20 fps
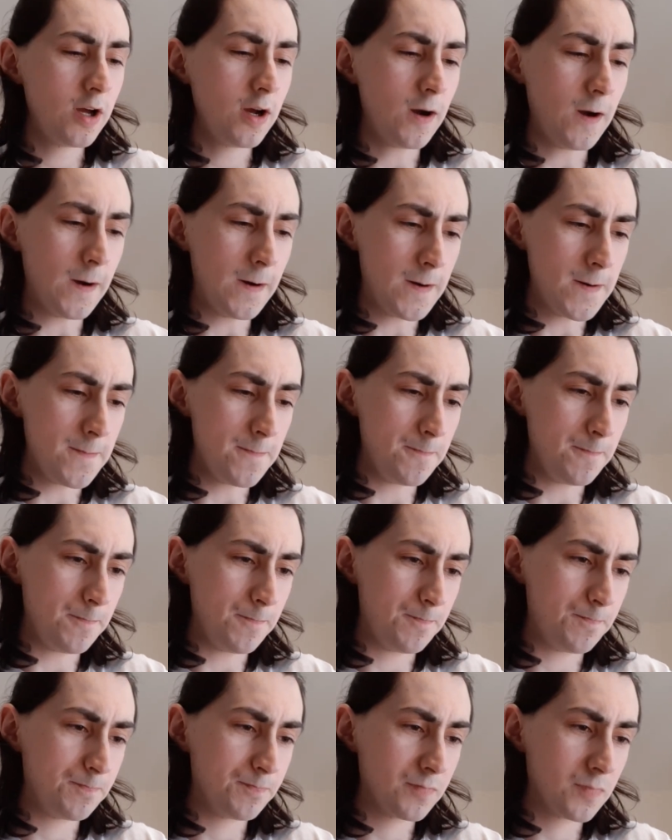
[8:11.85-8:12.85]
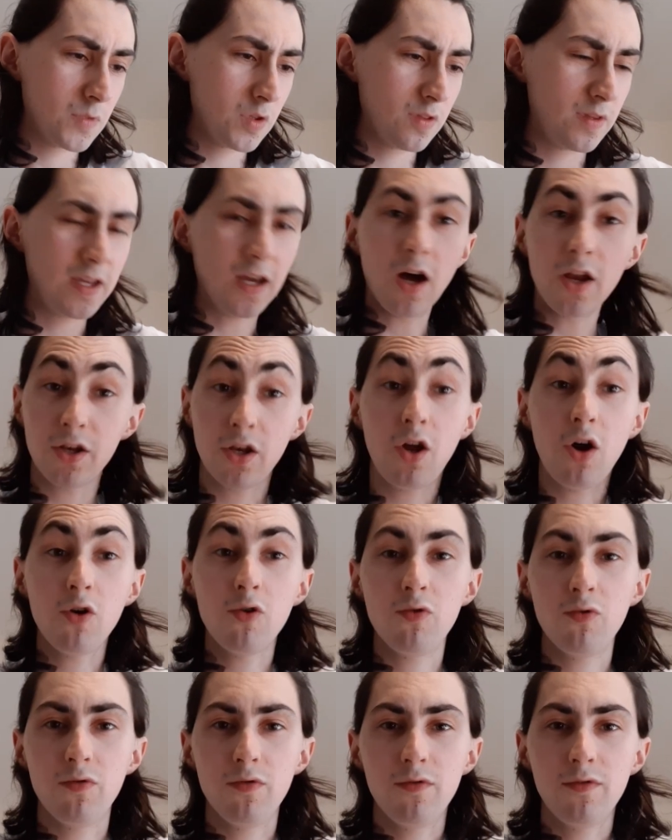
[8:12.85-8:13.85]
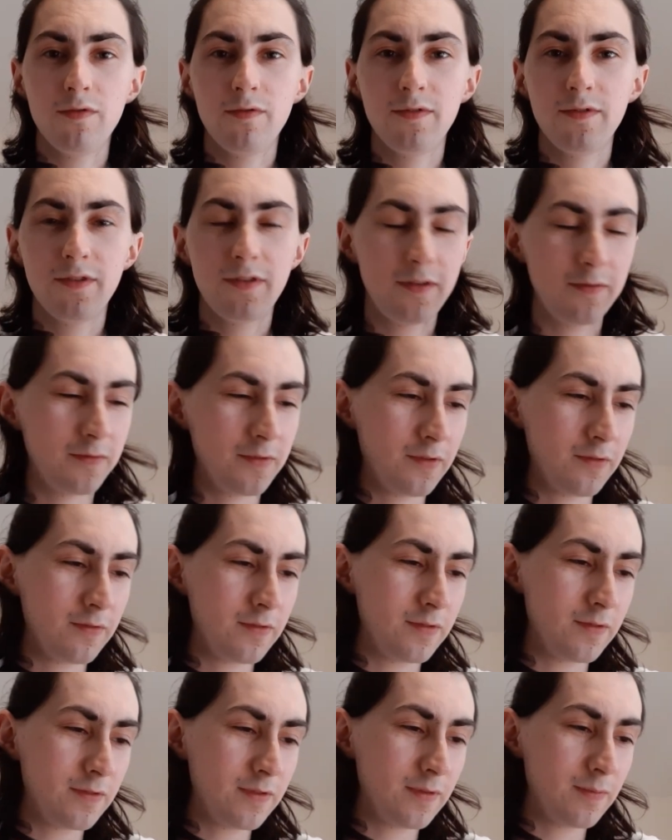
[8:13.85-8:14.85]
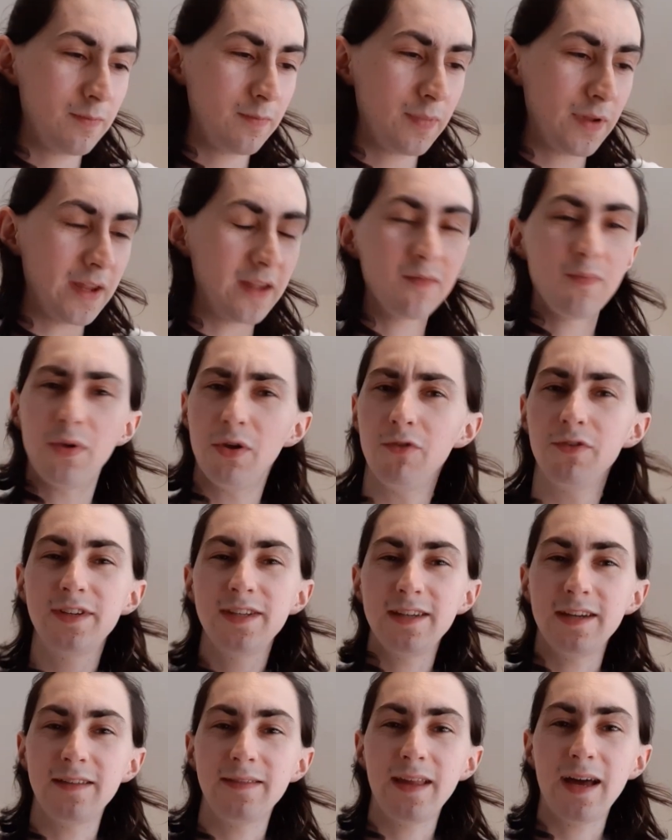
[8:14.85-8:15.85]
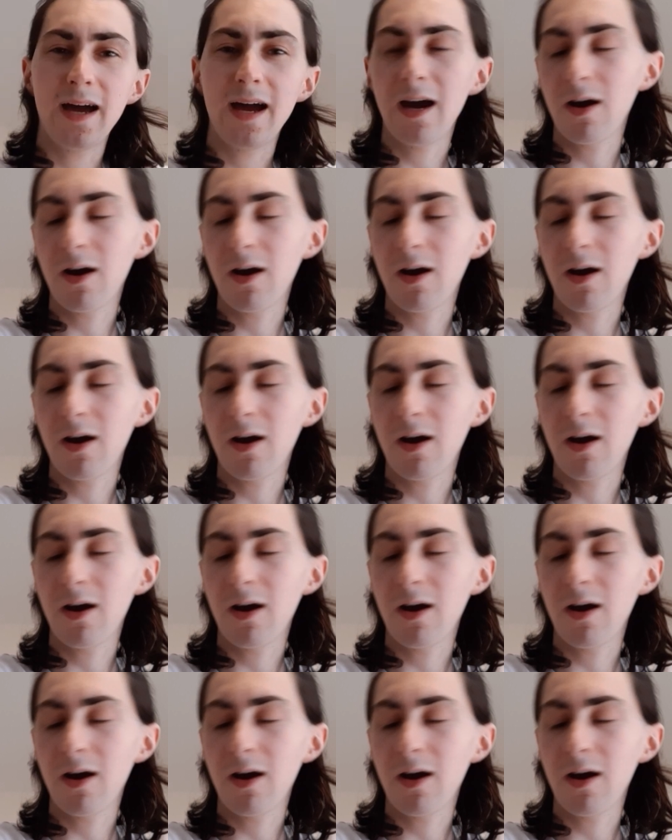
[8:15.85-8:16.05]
The unknown, but there's beauty in that.